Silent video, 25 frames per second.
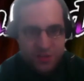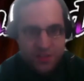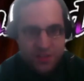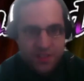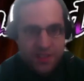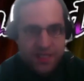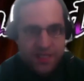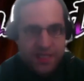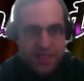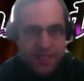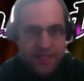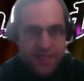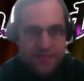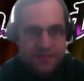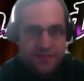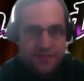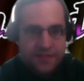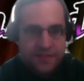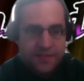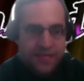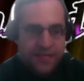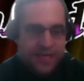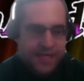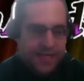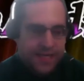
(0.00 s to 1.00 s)
And it's like,
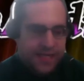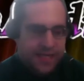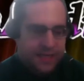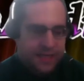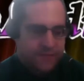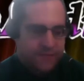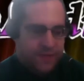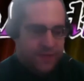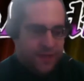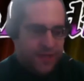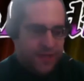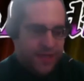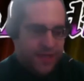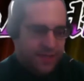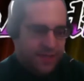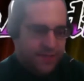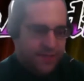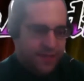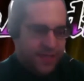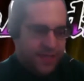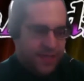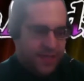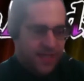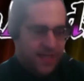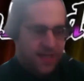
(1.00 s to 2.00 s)
hey, if you need
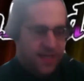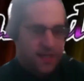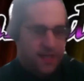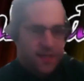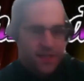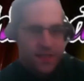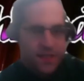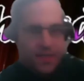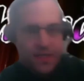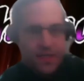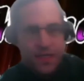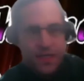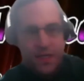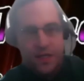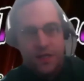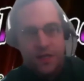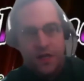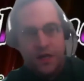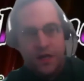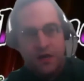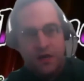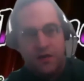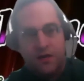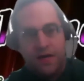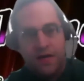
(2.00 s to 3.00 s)
me,
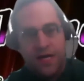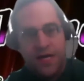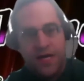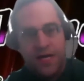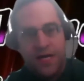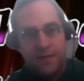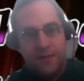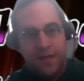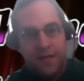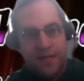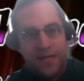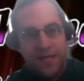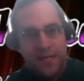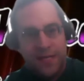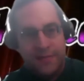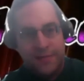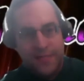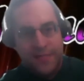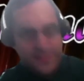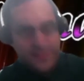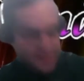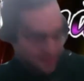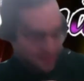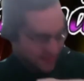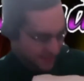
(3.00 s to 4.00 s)
hey, my name is
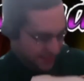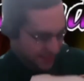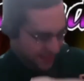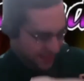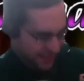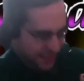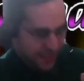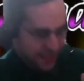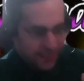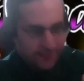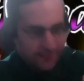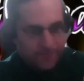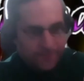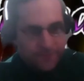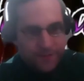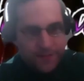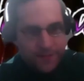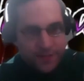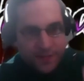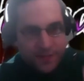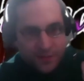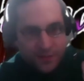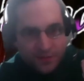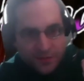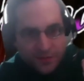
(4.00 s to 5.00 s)
Keith. And he
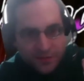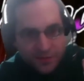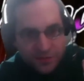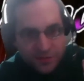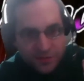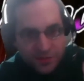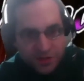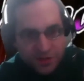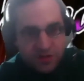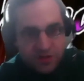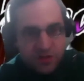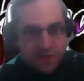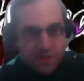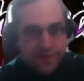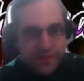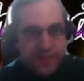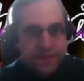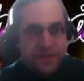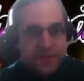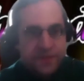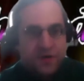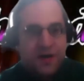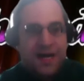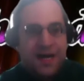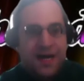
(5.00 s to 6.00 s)
used to show it people.
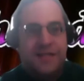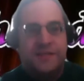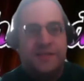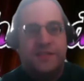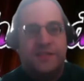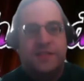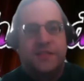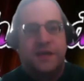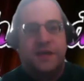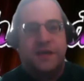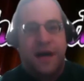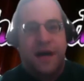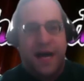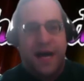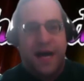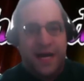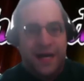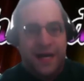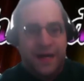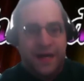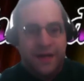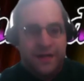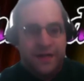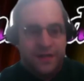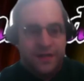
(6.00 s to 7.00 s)
I used to
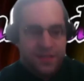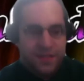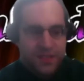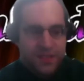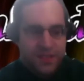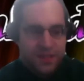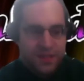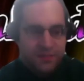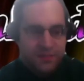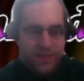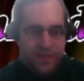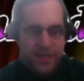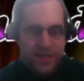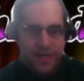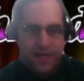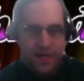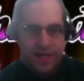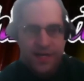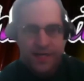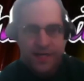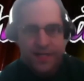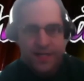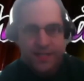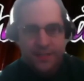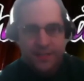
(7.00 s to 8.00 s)
hide behind
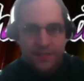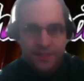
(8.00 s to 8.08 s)
it.